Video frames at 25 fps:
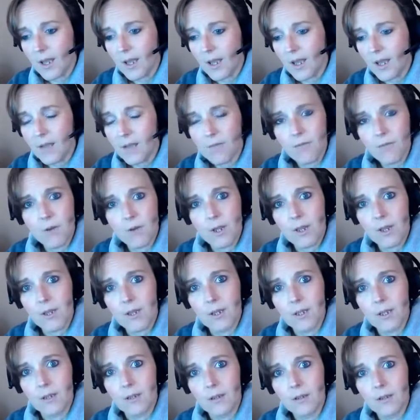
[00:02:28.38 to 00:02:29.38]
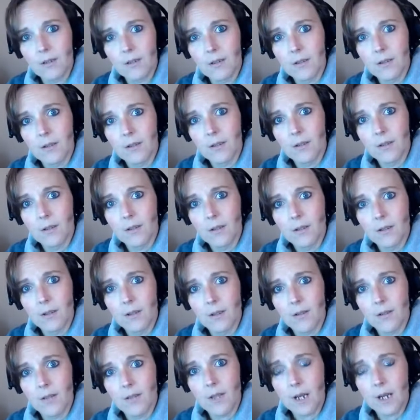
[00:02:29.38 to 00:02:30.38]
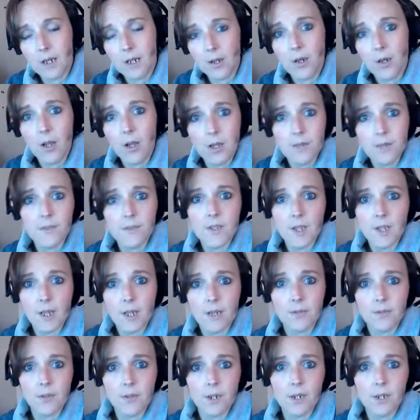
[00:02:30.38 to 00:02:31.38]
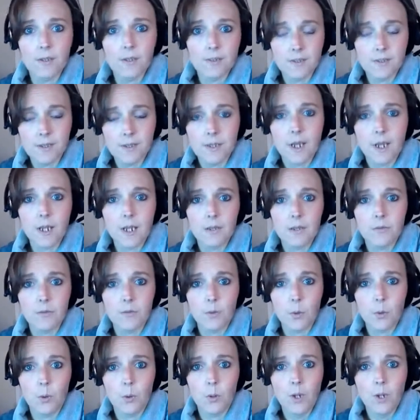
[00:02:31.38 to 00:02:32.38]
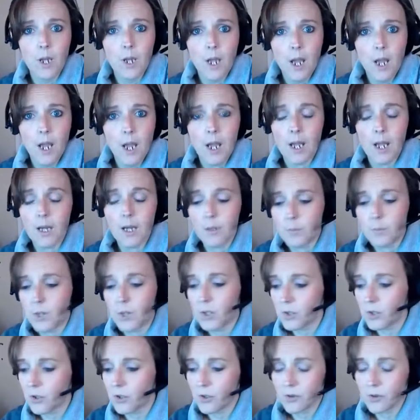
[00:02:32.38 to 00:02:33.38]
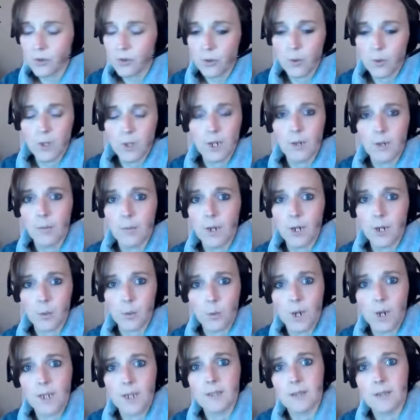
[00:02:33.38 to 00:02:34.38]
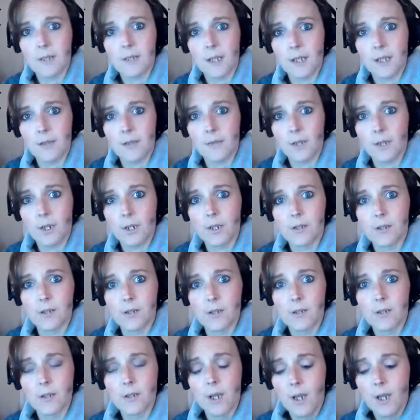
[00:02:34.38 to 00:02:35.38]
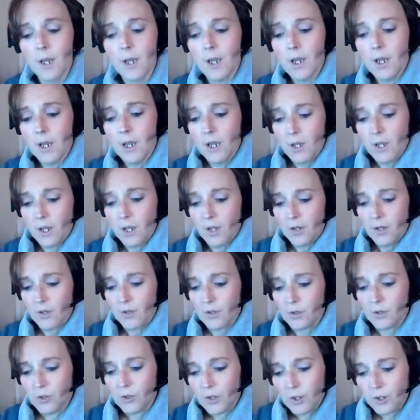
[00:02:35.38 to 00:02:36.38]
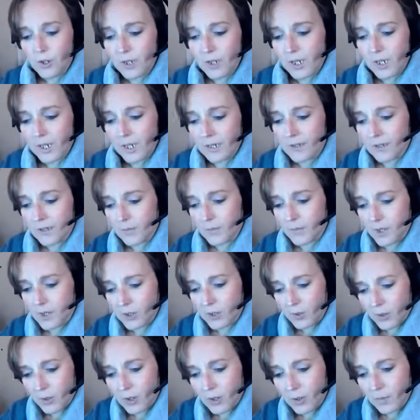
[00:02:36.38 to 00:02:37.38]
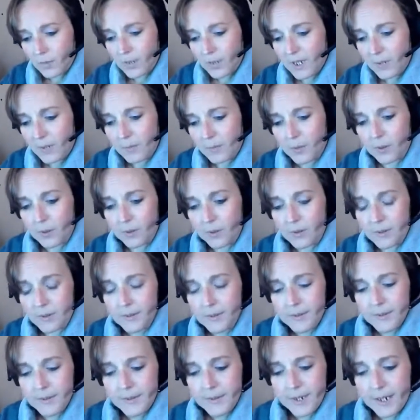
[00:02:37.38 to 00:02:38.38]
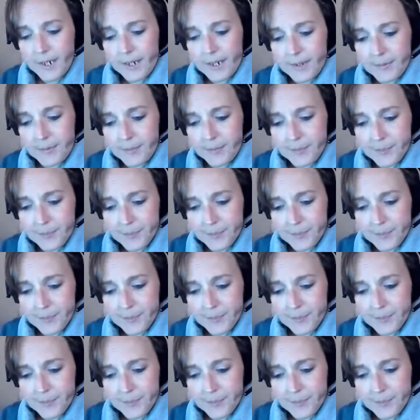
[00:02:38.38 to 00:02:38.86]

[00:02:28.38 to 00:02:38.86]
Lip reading: everything that a lot of South Africans stand for. And I'm not just talking about white South Africans. The Zulu kingdom, the Zulu people are